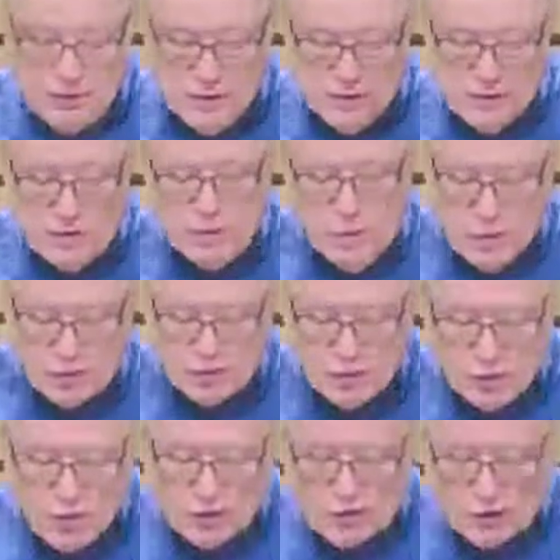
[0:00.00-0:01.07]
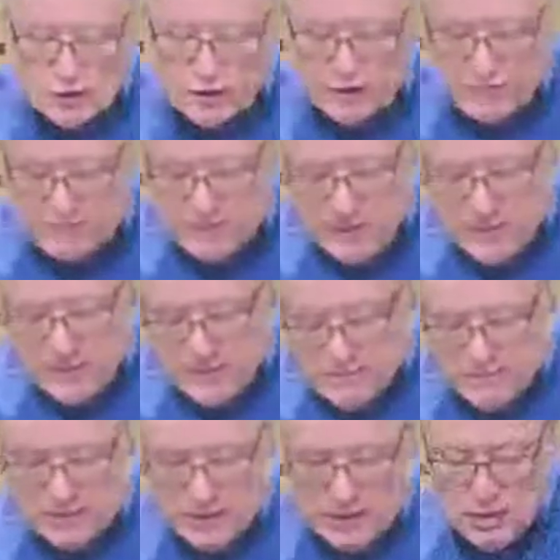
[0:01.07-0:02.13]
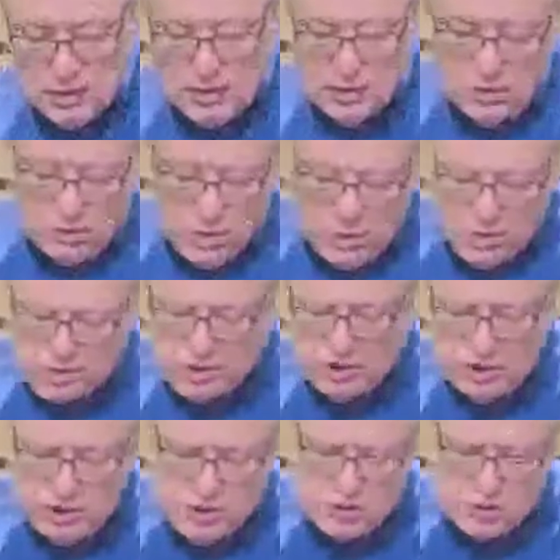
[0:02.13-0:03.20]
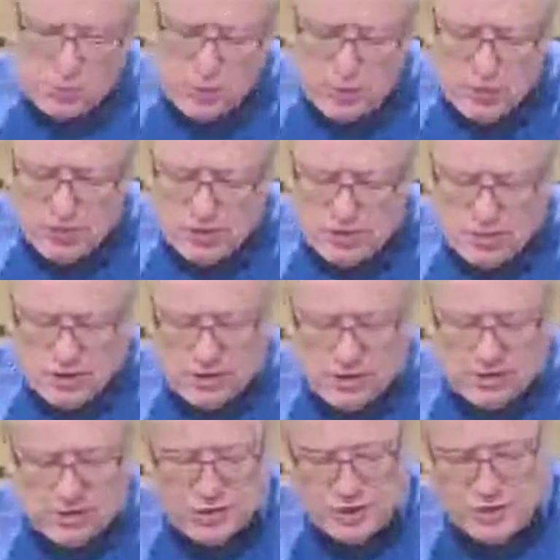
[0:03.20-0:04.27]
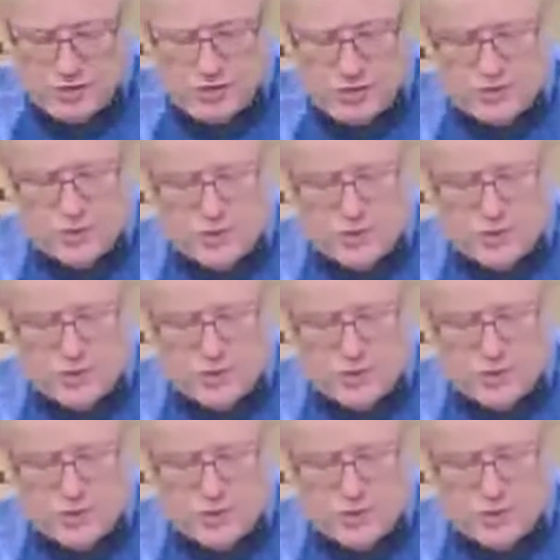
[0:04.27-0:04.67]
Do you also want to leave me? What was it you disputed among yourselves on the